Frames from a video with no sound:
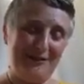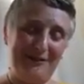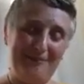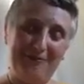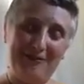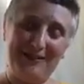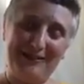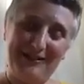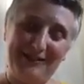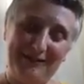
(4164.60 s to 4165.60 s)
is the point
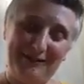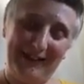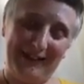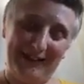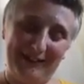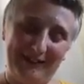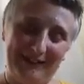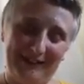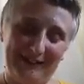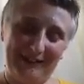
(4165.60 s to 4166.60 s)
in doing
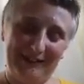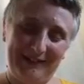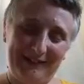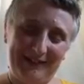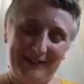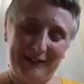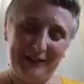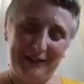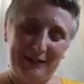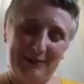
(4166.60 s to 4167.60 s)
it?
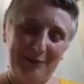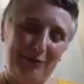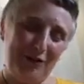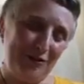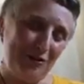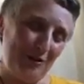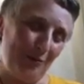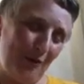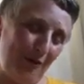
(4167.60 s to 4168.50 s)
We watch you